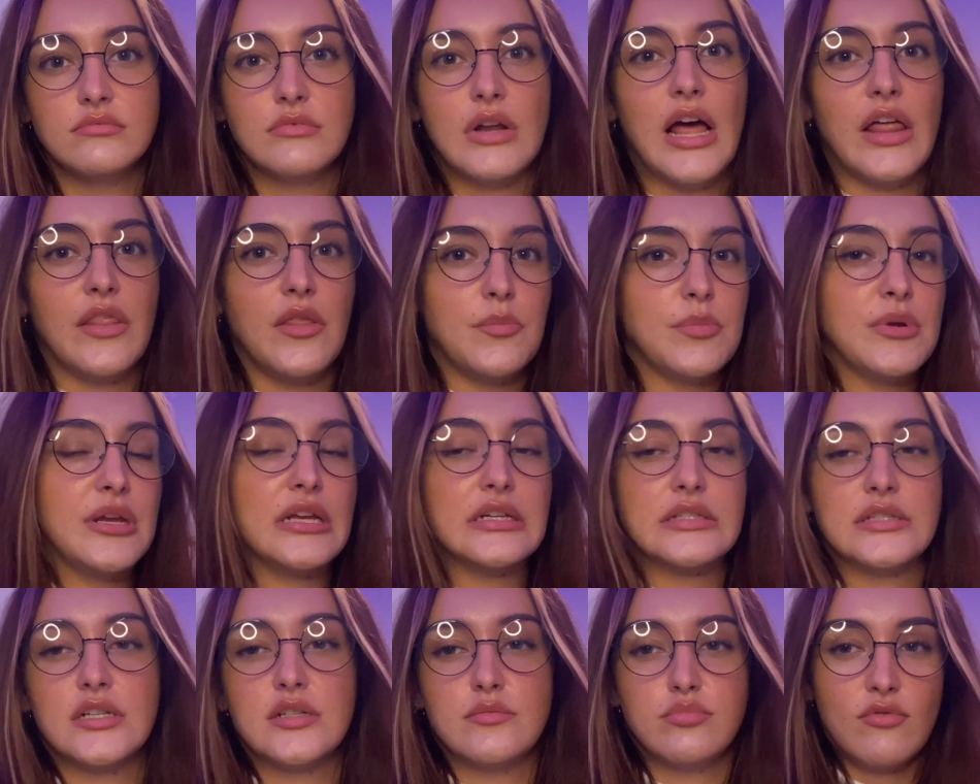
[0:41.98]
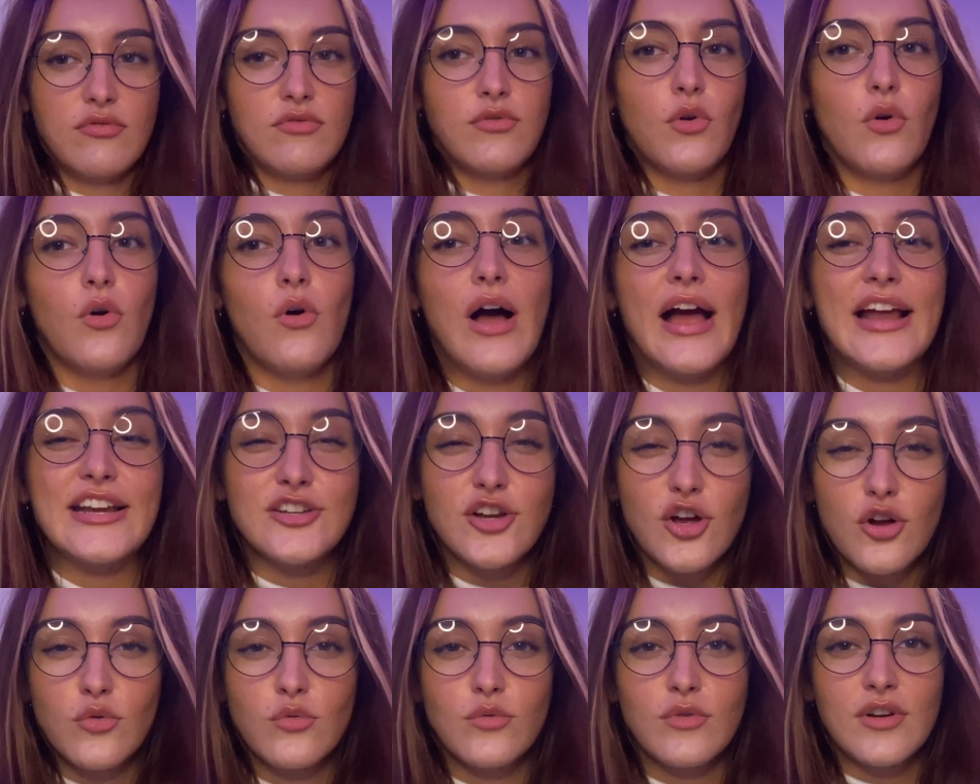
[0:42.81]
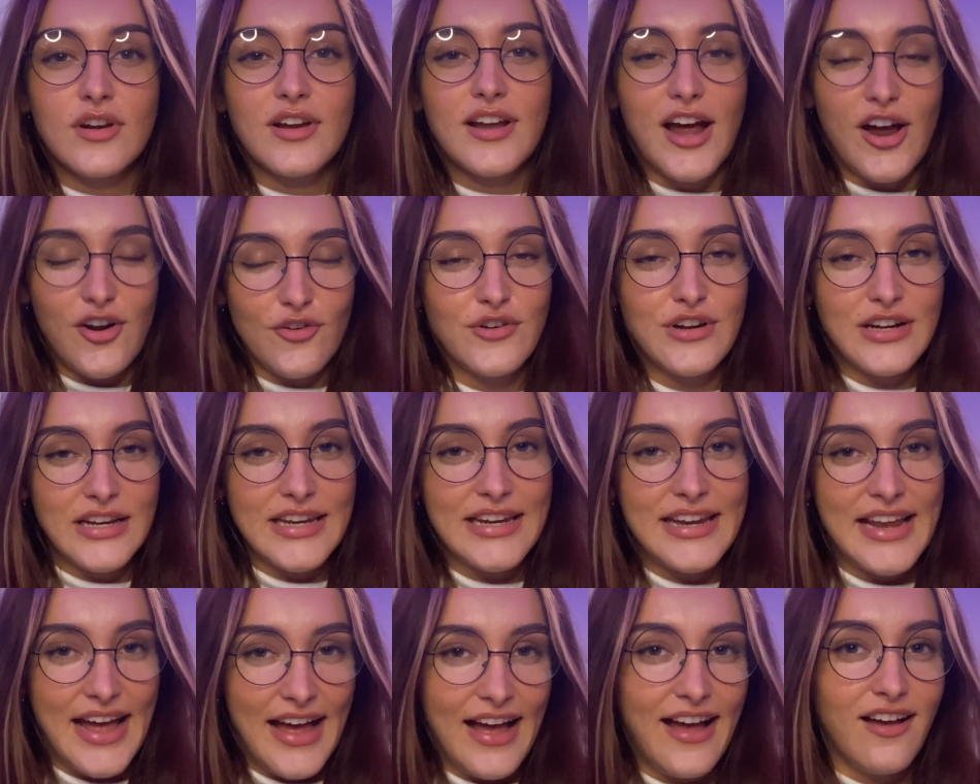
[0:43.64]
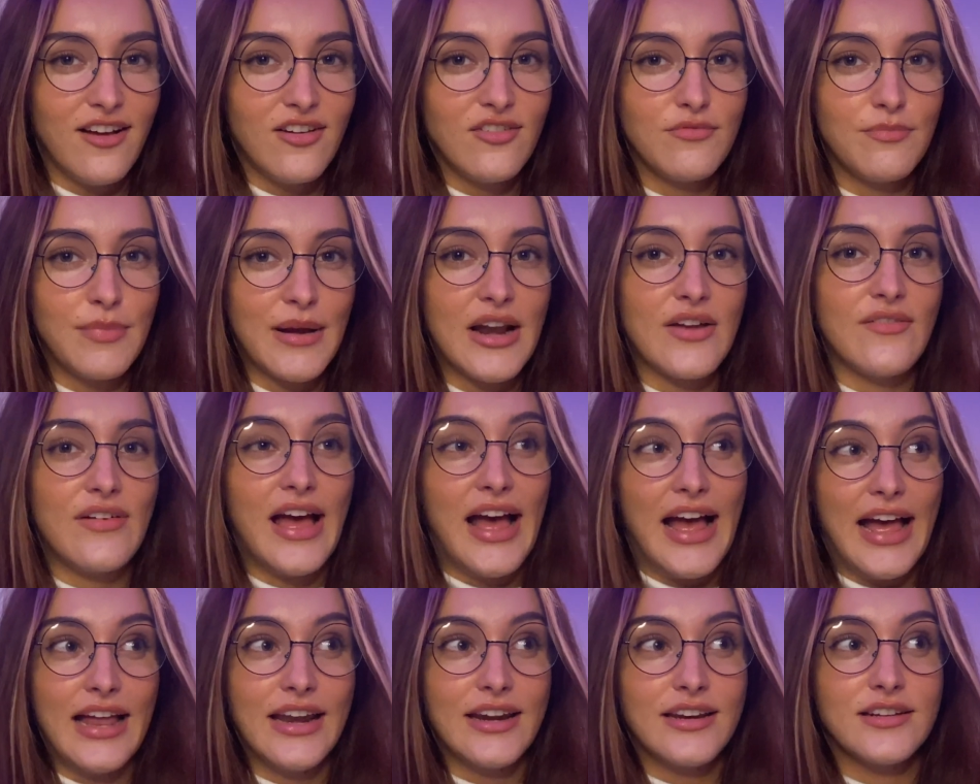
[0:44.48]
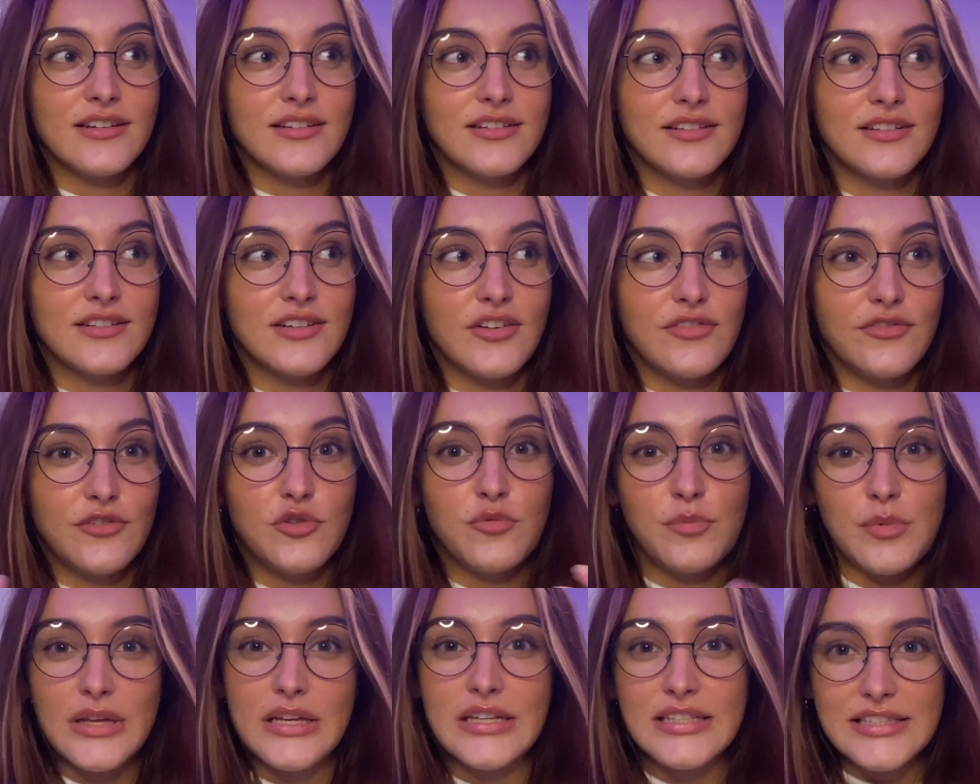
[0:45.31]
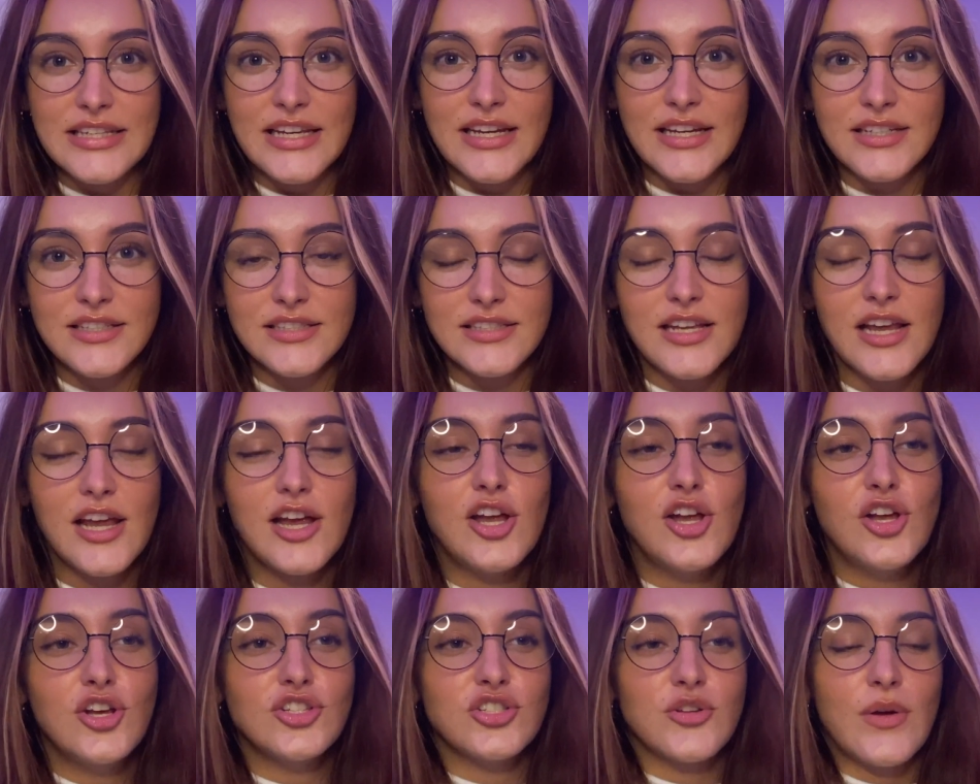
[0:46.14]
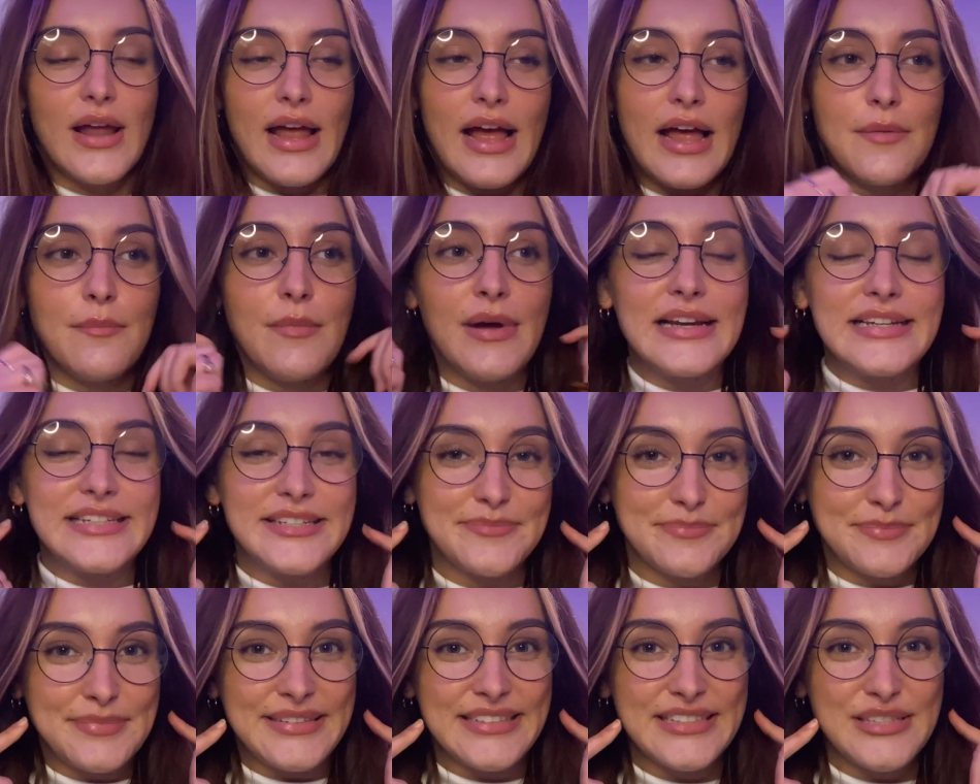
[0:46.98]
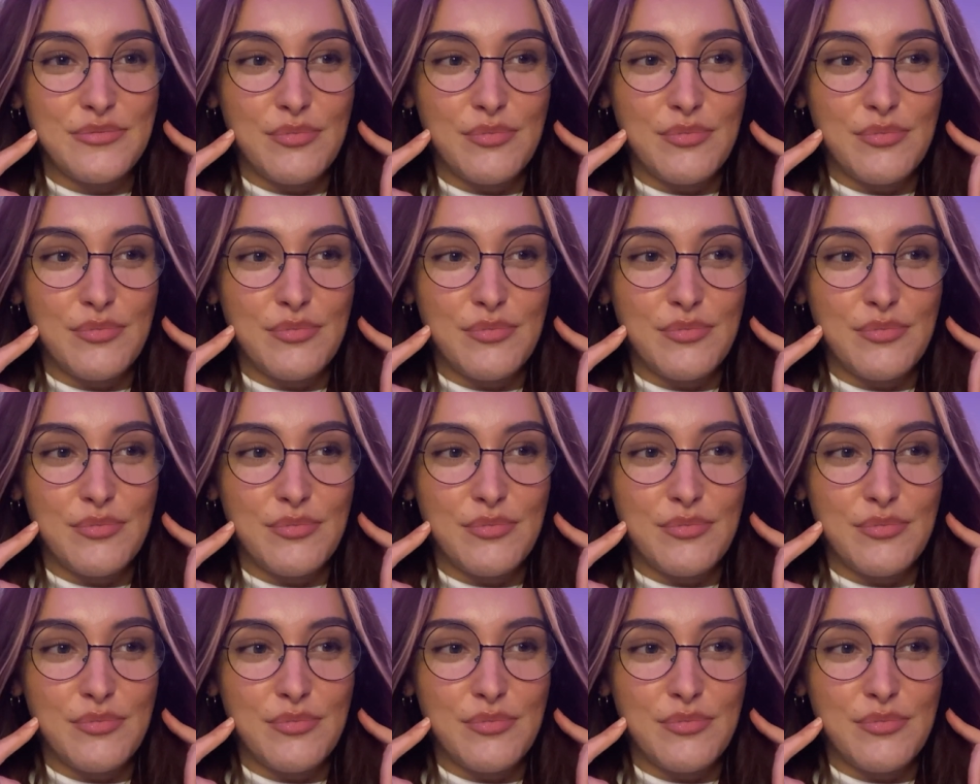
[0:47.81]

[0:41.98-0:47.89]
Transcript: other piercings before. I don't currently have, but I've had a few piercings. So I had my dimples